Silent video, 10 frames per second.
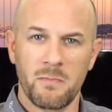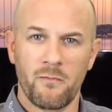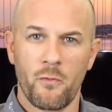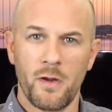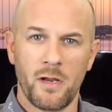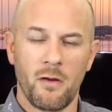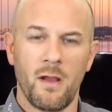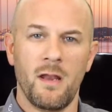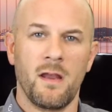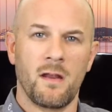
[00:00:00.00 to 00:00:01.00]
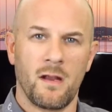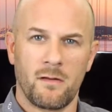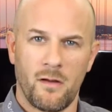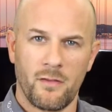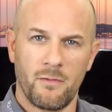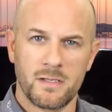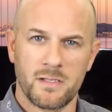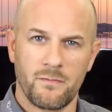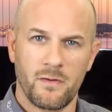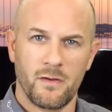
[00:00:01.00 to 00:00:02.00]
before you go ahead and connect all the
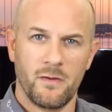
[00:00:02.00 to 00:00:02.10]
rest of